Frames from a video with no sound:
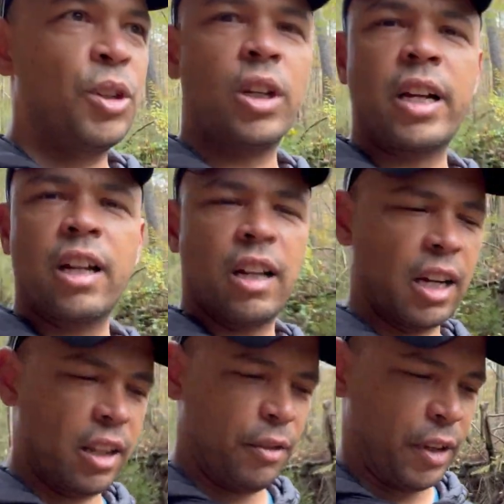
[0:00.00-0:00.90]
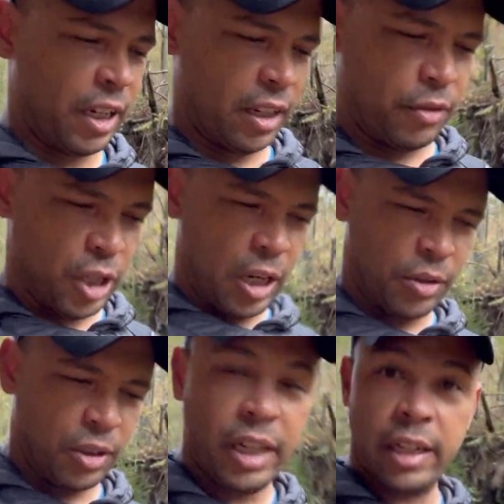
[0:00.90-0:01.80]
you look at a lot of the van life
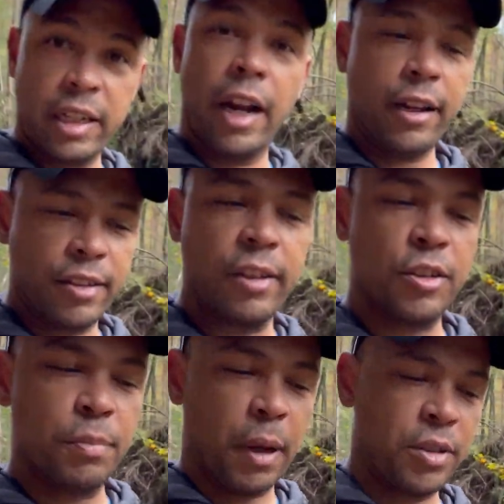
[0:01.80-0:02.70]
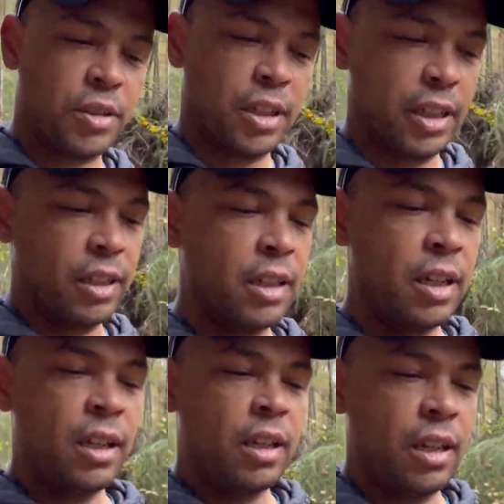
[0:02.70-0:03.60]
channels in the United States, especially,
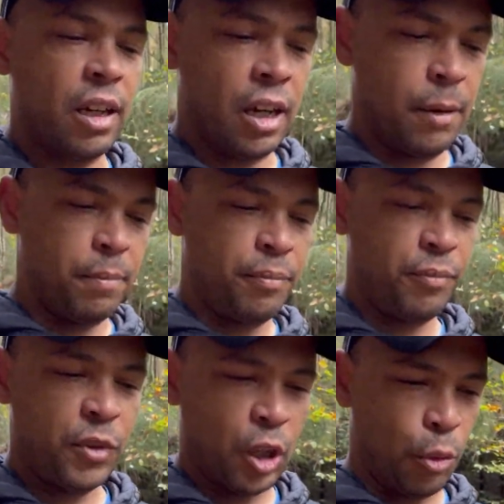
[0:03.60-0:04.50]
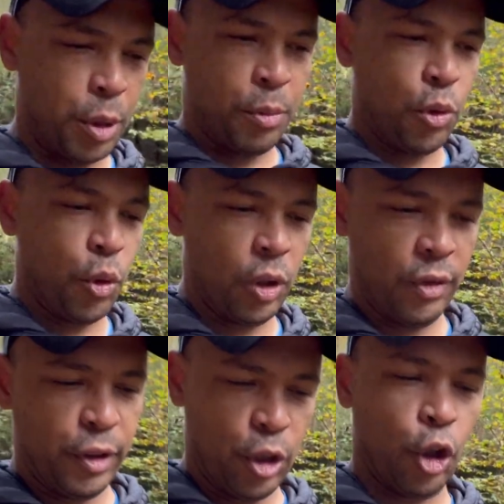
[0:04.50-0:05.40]
um, you know, people who are
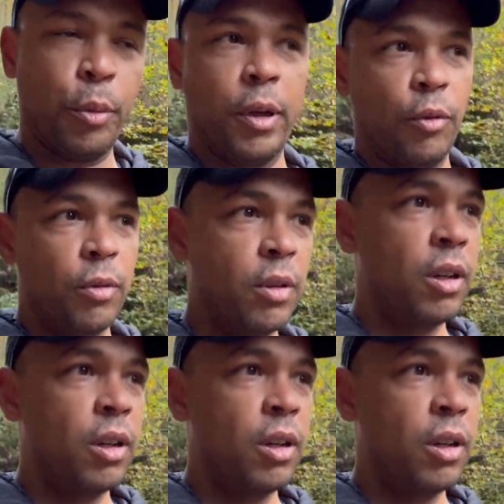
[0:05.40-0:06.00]
living urban,